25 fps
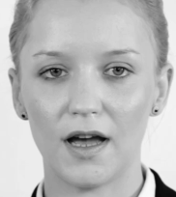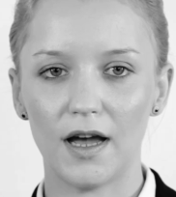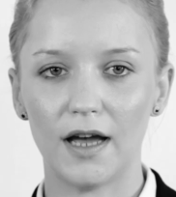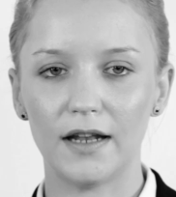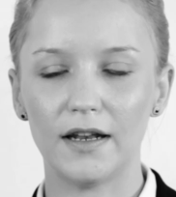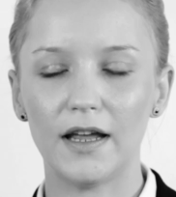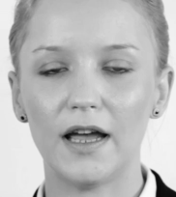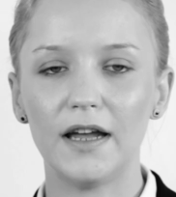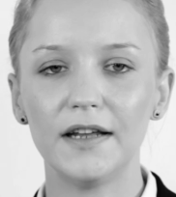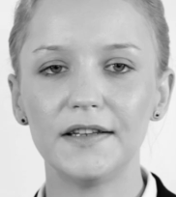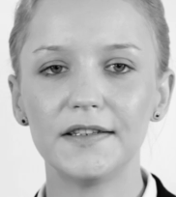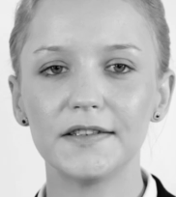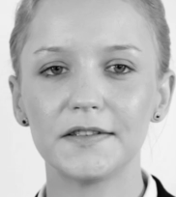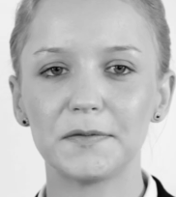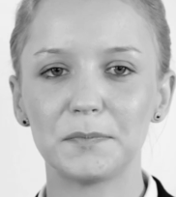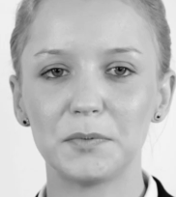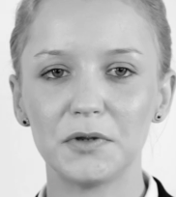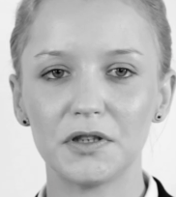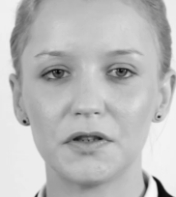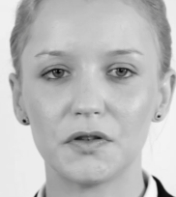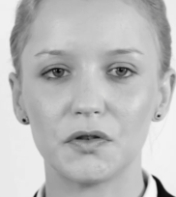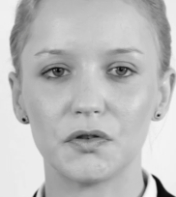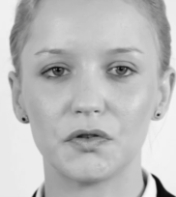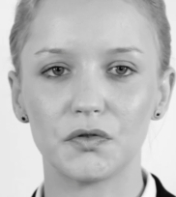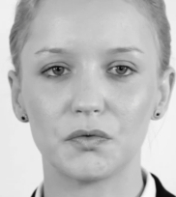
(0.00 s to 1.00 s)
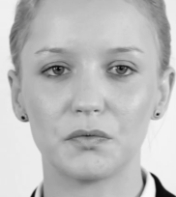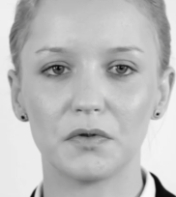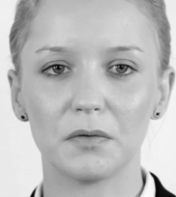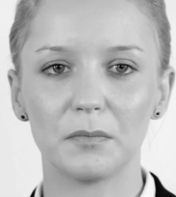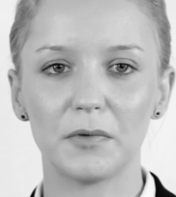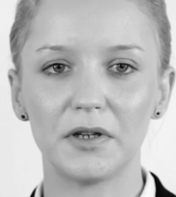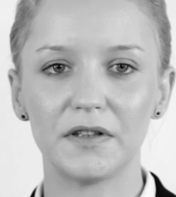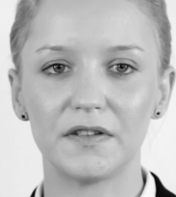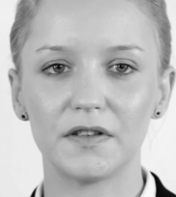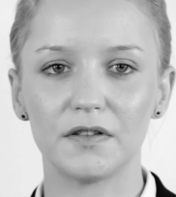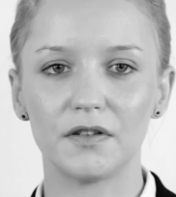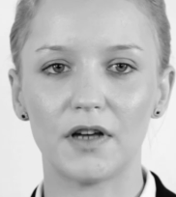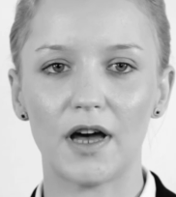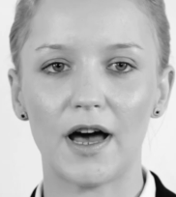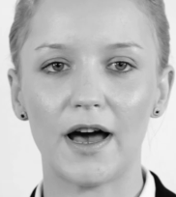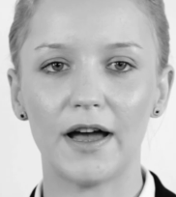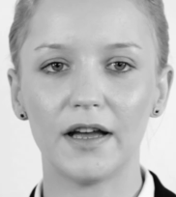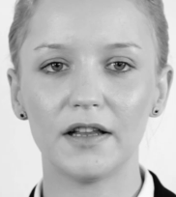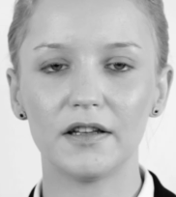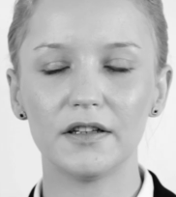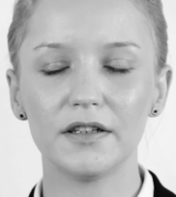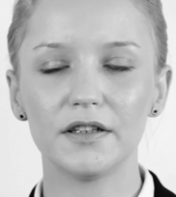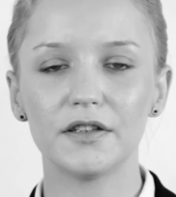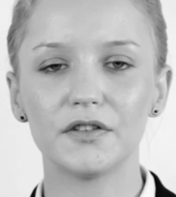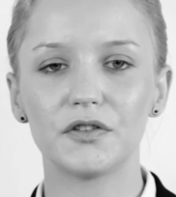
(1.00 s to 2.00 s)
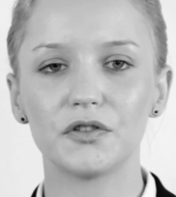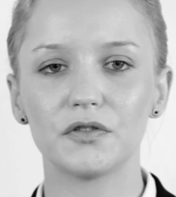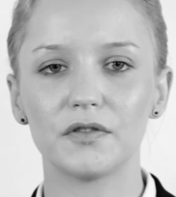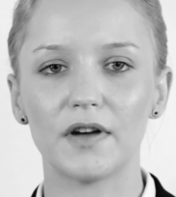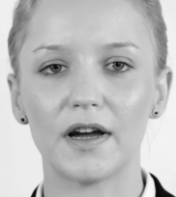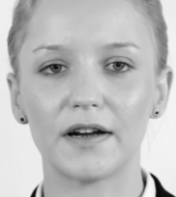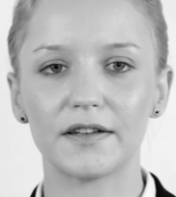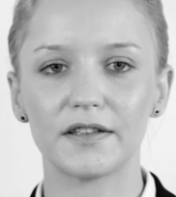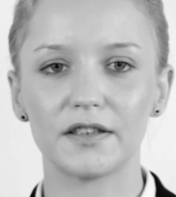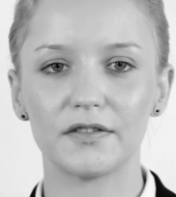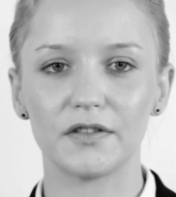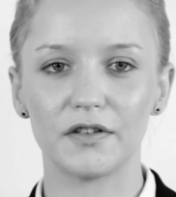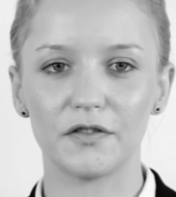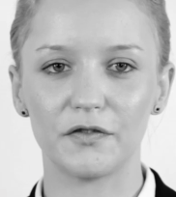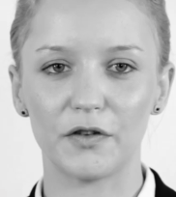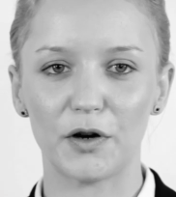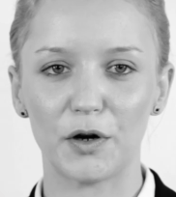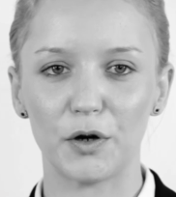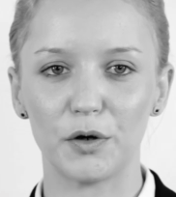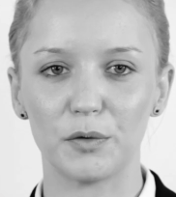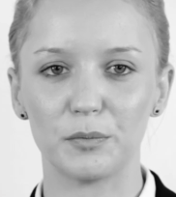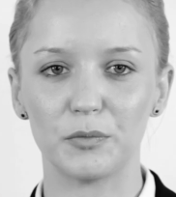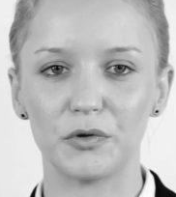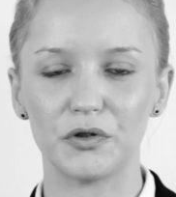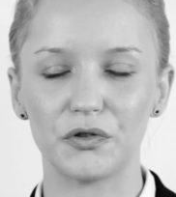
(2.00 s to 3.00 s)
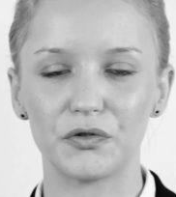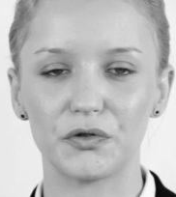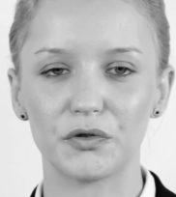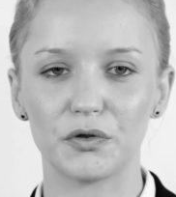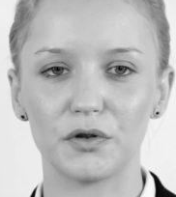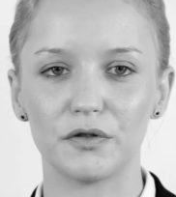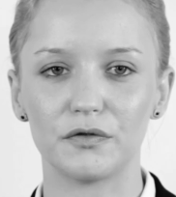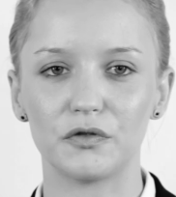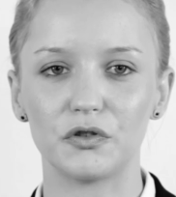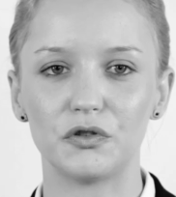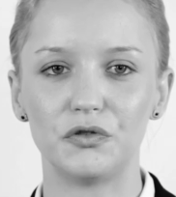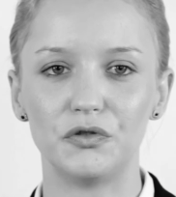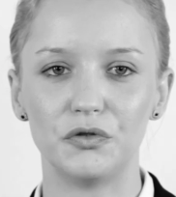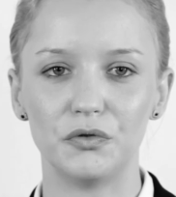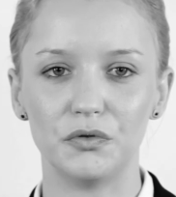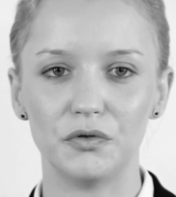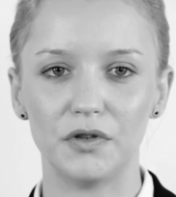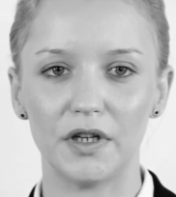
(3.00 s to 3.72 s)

and 80 speakers were made in a highly interactive environment over two